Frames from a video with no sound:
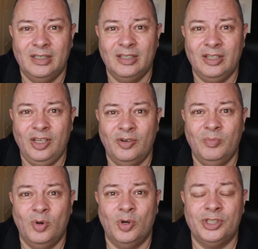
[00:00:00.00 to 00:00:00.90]
your
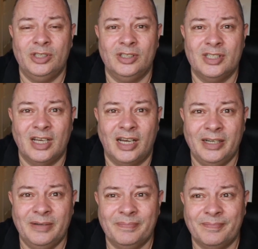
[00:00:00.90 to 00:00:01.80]
emotional side.
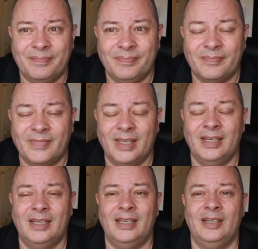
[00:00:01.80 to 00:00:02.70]

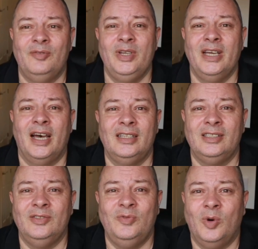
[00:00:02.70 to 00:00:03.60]
And
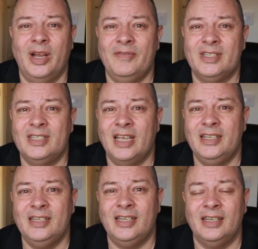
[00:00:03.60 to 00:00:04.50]
regardless of whatever's said
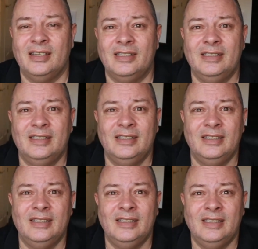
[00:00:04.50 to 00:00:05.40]
to you,
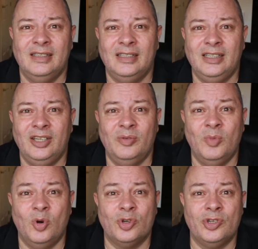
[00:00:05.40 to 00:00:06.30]
your
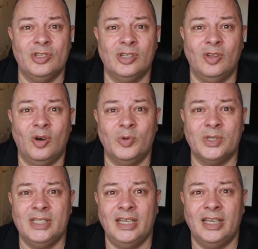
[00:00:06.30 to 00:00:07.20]
emotions will always
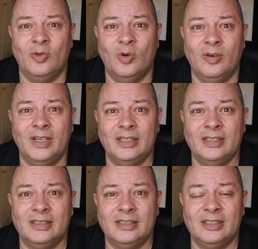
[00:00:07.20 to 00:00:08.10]
take over
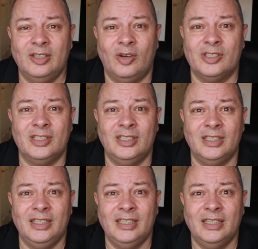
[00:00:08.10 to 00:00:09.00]

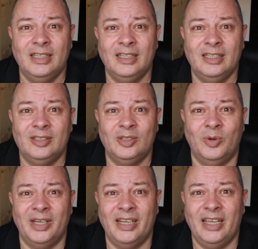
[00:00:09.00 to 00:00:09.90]
constantly. So
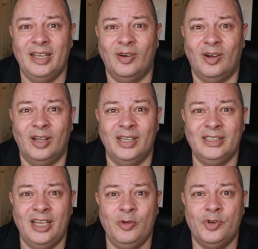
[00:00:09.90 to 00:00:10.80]
when you hear all this,
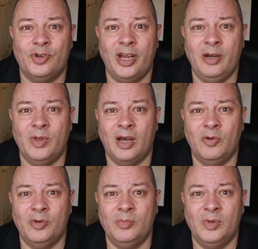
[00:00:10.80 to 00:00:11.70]
hey, trade without
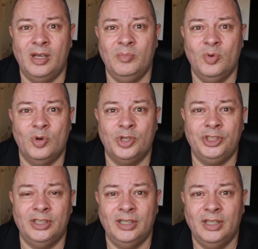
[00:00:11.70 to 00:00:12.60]

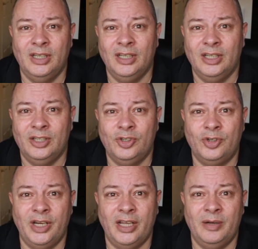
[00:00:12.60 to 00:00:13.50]
emotion,
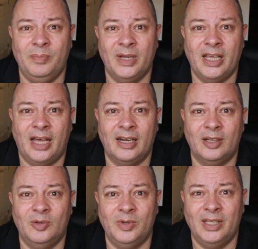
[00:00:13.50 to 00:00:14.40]
trade
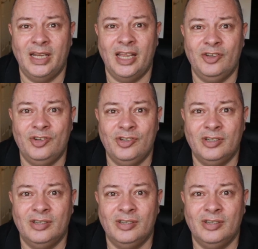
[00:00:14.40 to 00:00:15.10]
mechanical with an edge,